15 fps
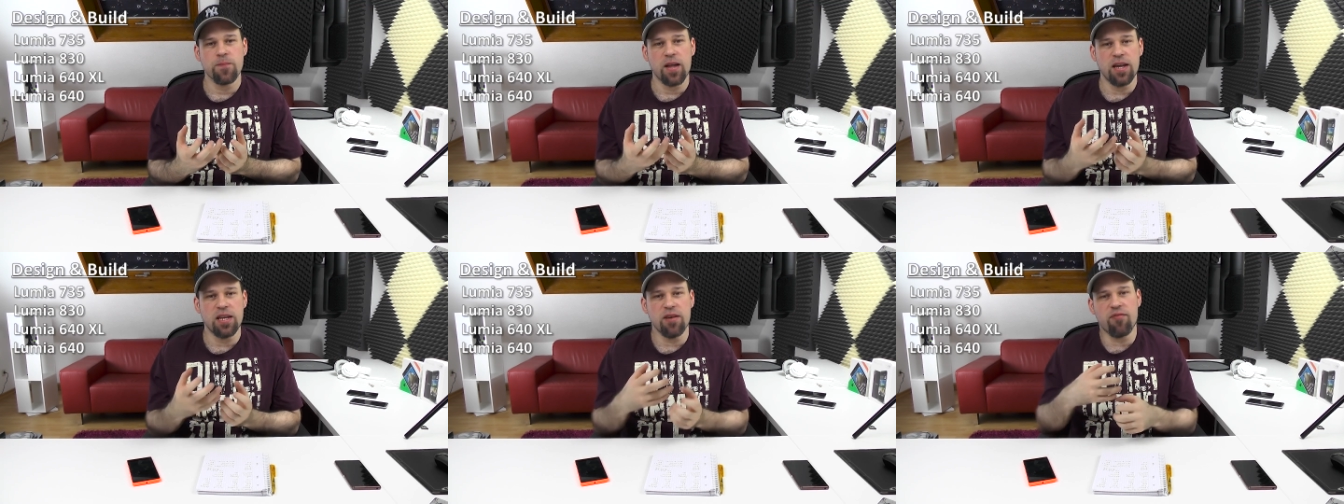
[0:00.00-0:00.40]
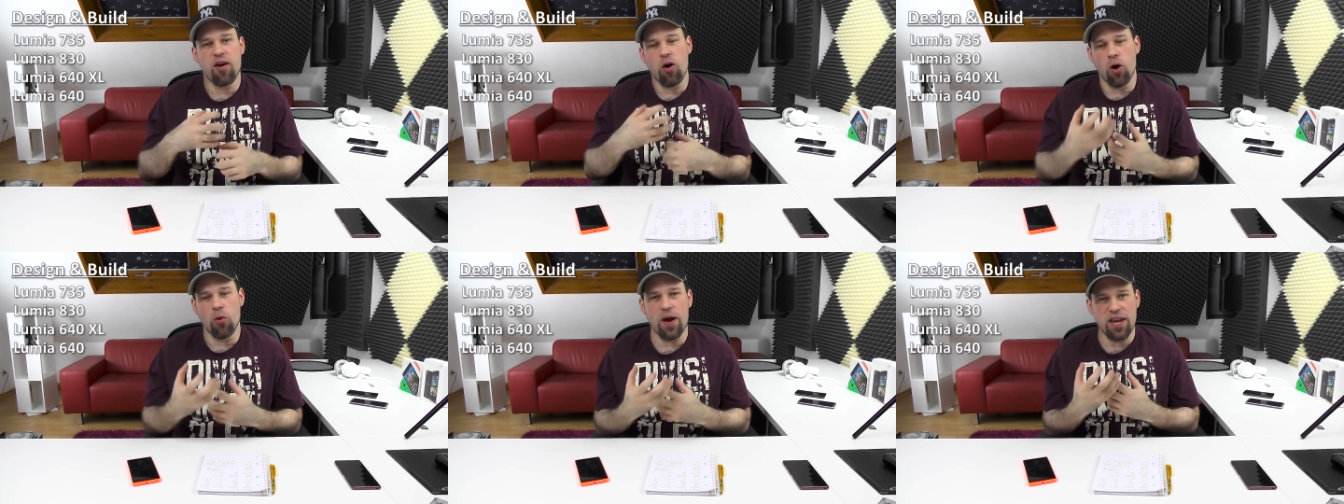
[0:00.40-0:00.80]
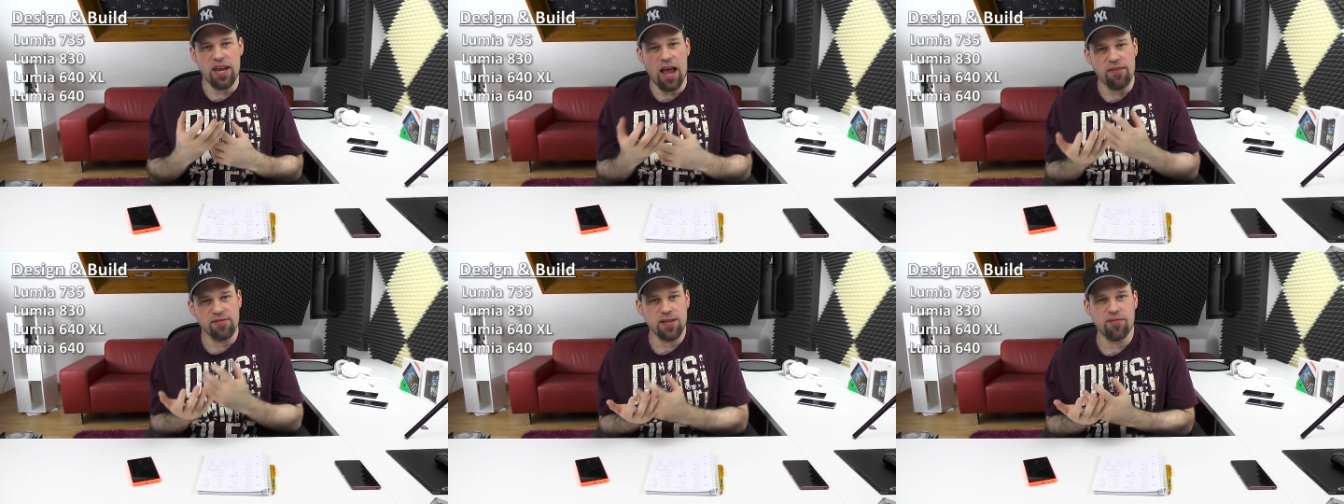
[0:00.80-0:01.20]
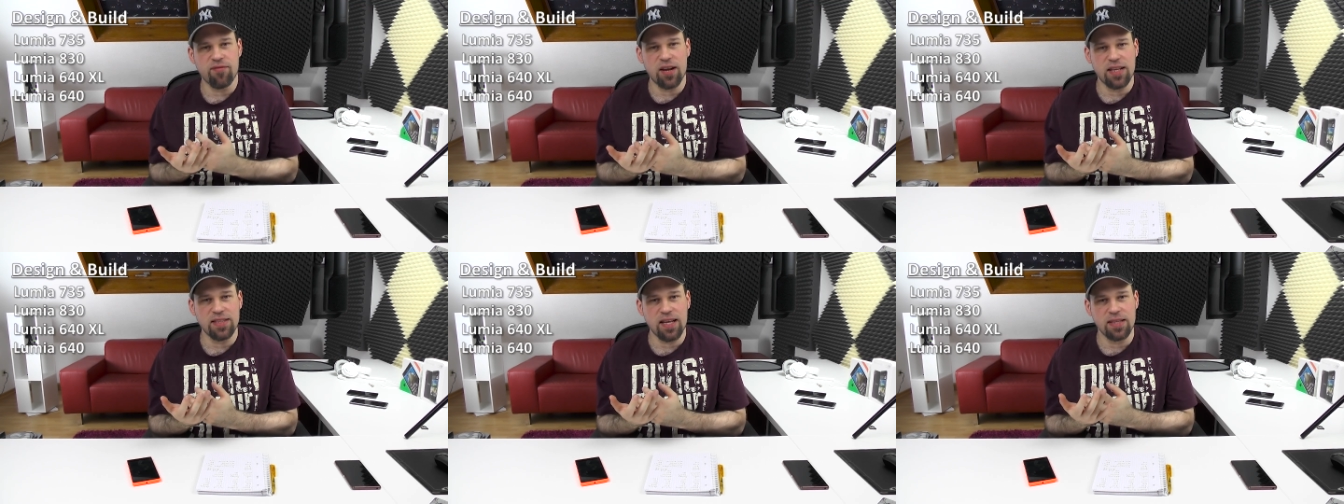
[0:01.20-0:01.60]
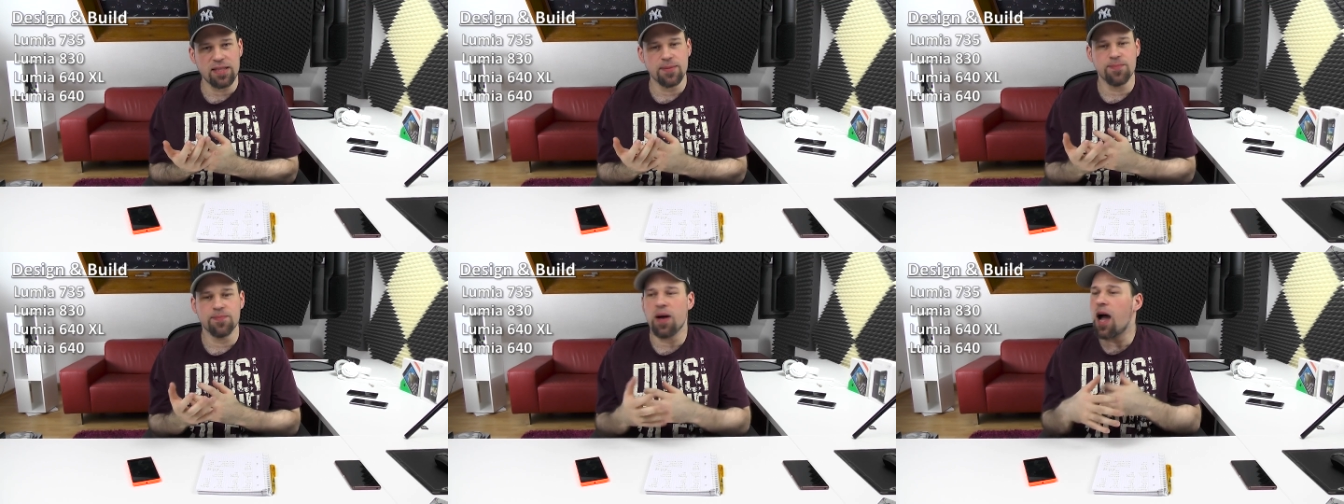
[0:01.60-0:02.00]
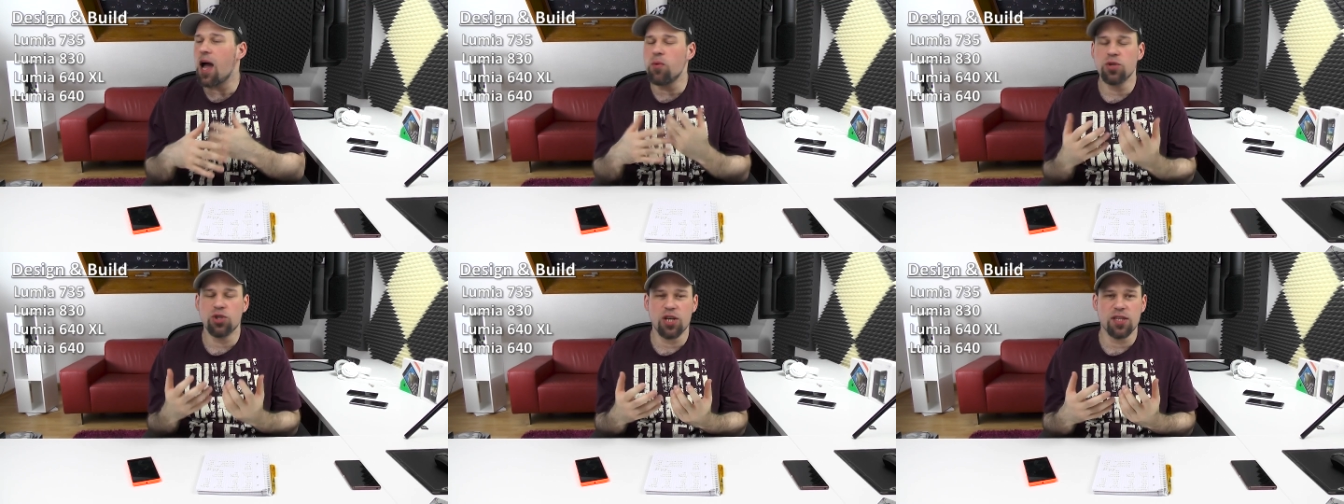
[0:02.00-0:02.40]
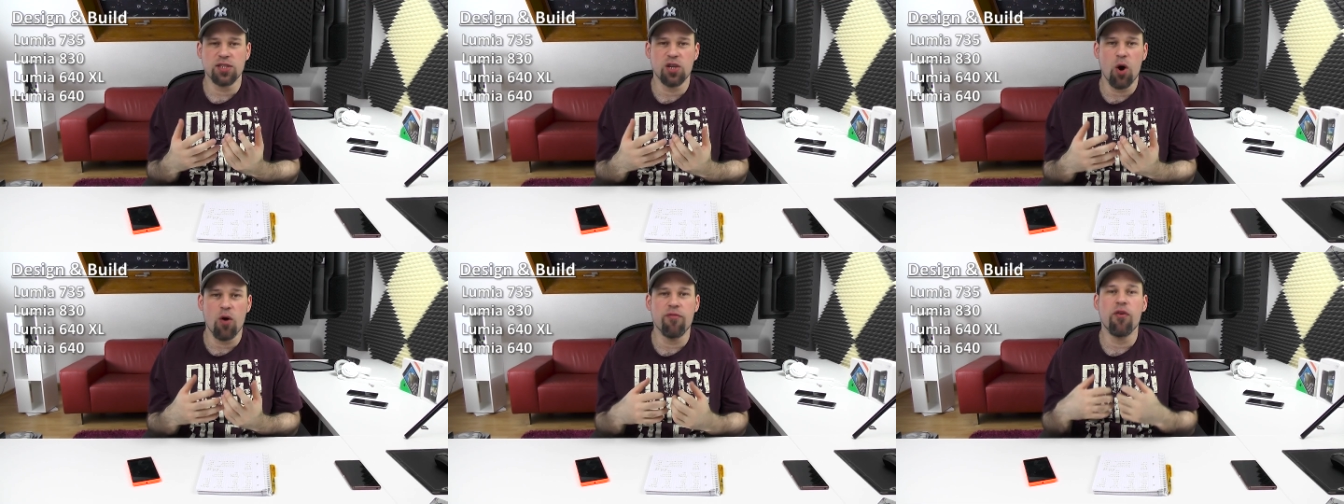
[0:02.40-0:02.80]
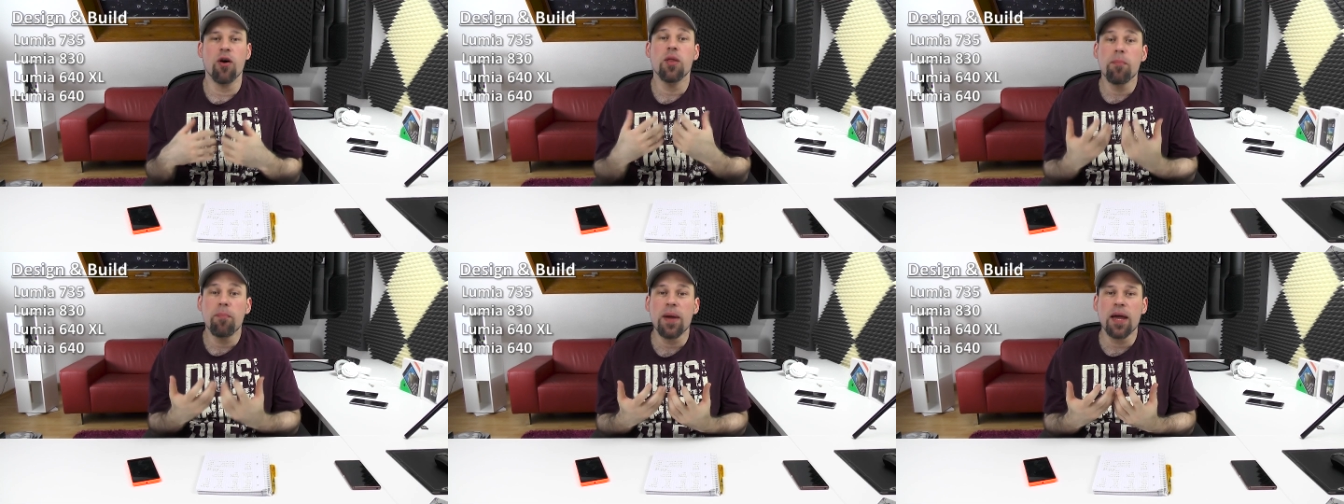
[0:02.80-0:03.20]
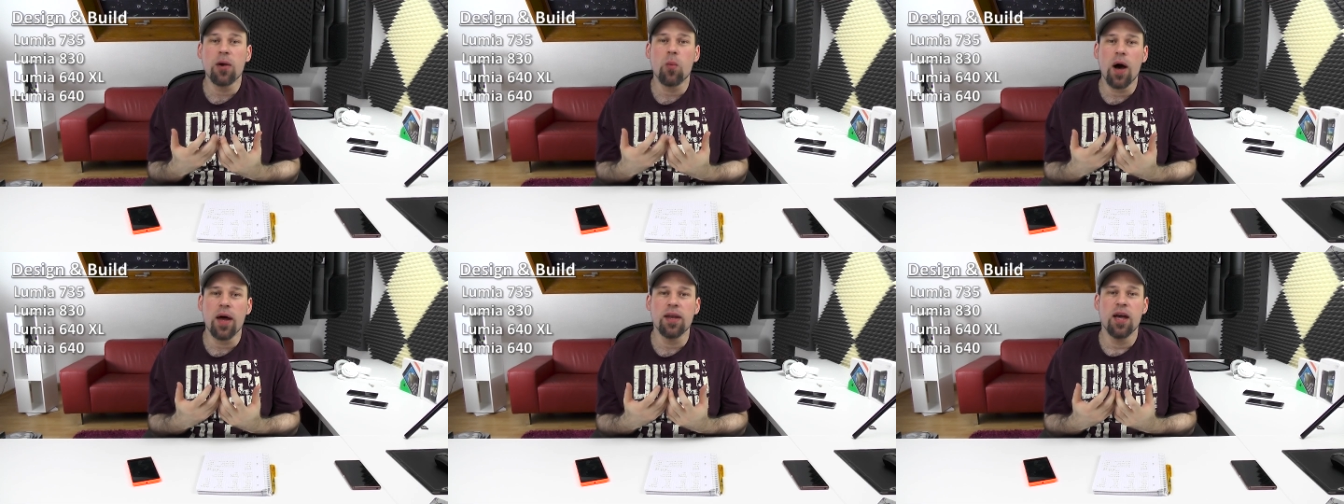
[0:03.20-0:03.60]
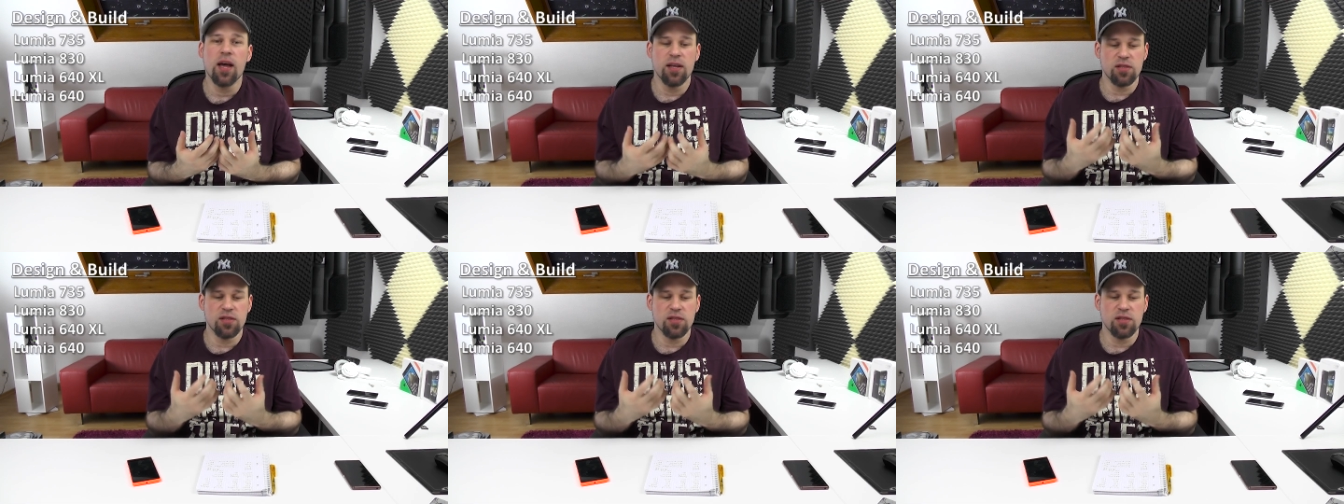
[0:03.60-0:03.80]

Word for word: and if I already have something like that, I will just go for the big one,